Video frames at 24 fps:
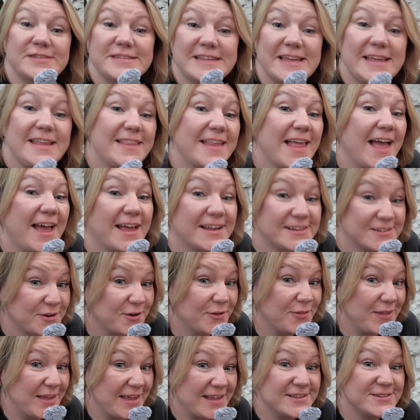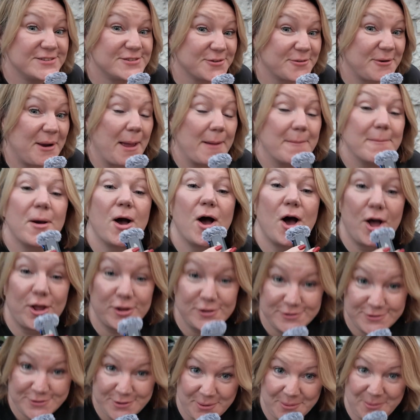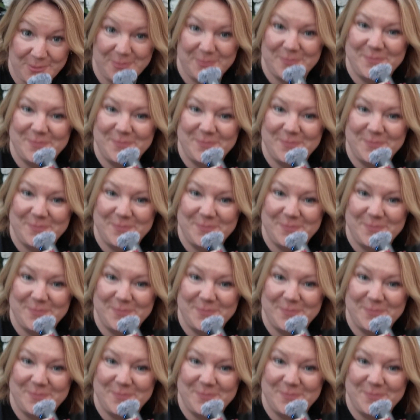seen that on the Instagram also.